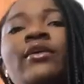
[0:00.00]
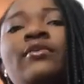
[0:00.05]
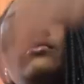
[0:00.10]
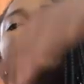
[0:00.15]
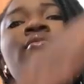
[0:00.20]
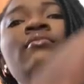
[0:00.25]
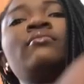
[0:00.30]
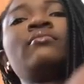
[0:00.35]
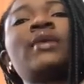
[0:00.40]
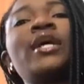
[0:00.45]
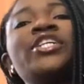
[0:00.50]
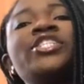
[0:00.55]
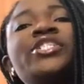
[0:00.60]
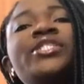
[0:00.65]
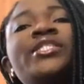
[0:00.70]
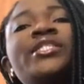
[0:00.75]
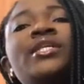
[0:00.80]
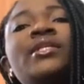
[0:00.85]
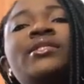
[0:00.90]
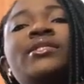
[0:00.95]
you know, I
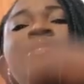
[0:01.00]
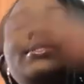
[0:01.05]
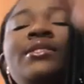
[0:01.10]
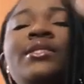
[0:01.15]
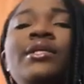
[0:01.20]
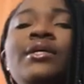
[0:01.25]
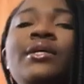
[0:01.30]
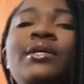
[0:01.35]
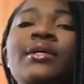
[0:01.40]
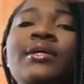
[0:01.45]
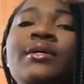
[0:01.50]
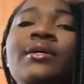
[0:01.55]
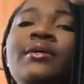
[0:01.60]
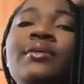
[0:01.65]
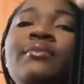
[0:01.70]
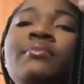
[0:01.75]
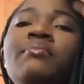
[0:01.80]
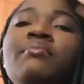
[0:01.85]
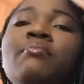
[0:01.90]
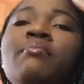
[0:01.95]
just sent the
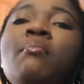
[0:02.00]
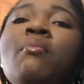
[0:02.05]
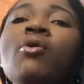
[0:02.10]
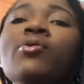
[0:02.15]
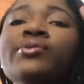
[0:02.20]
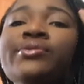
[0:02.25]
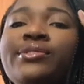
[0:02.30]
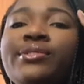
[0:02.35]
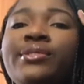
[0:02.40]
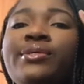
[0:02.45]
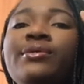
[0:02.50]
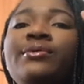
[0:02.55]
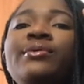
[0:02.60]
mosque.